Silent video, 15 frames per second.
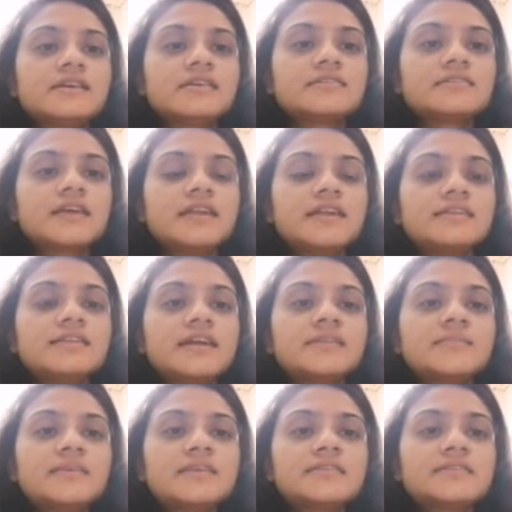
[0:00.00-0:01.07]
Set,
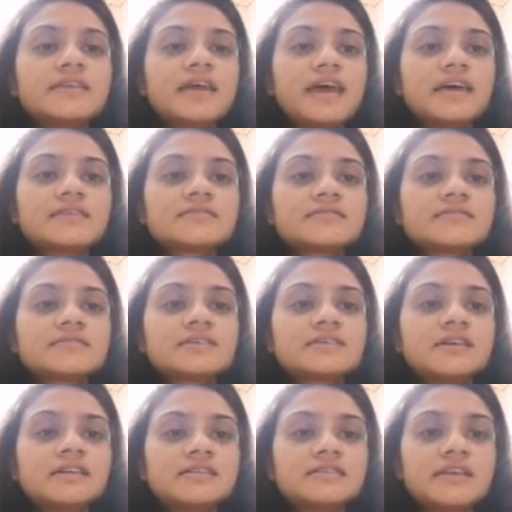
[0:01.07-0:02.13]
that means S,
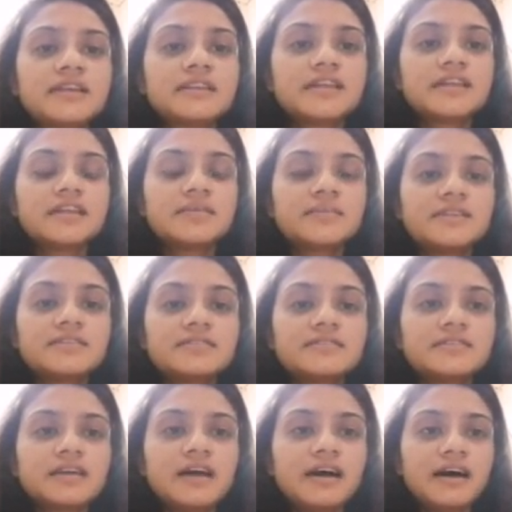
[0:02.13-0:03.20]
reset, that
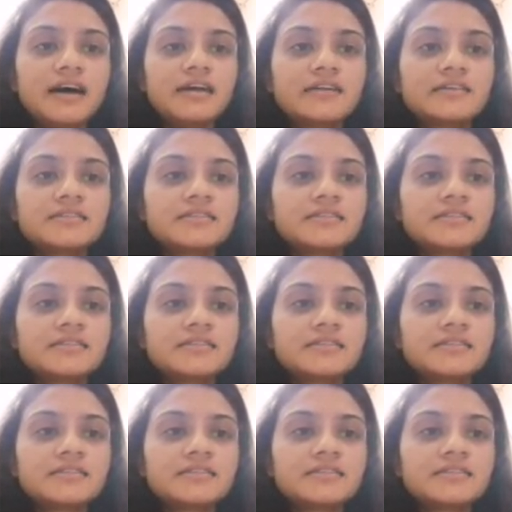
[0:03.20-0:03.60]
means R,